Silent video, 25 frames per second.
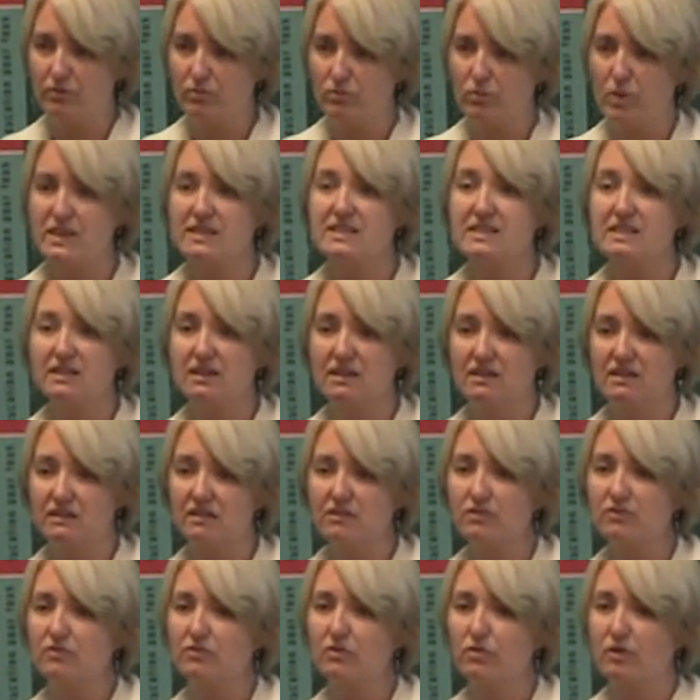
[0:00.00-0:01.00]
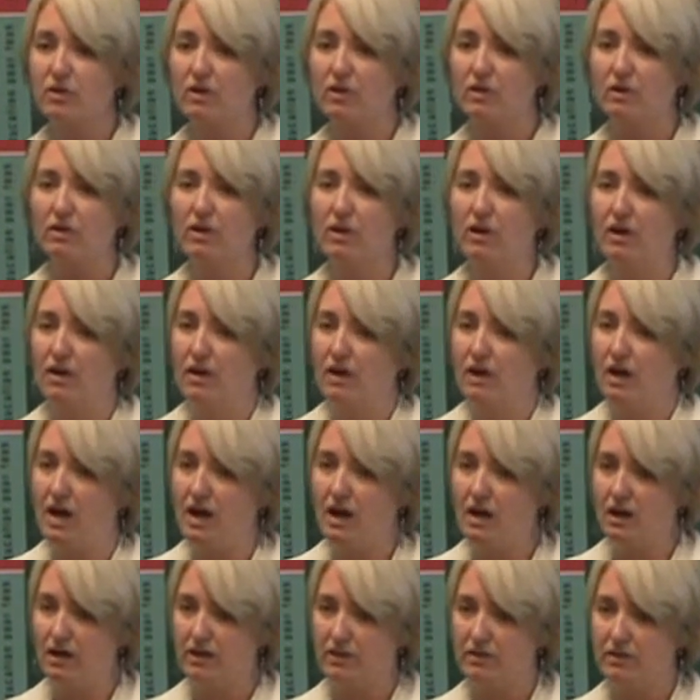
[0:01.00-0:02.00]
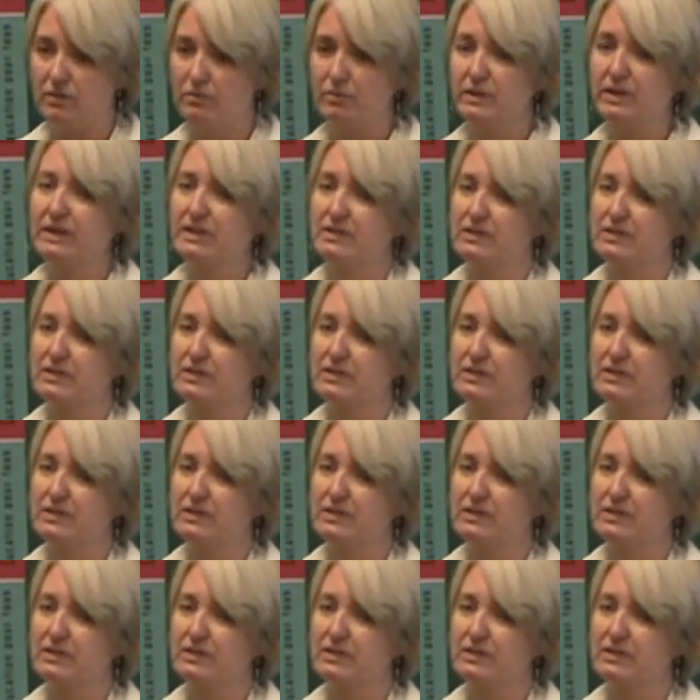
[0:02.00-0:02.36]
once a year for 3